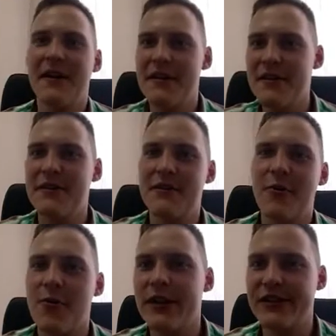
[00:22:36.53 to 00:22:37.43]
in your
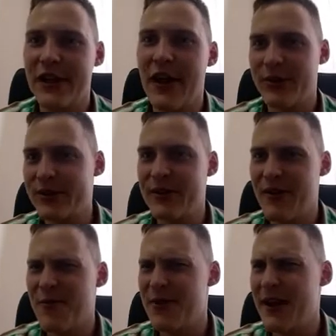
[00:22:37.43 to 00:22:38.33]
Russian house in
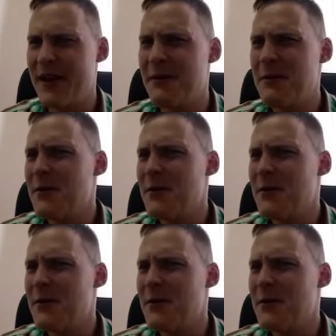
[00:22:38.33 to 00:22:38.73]
New Delhi.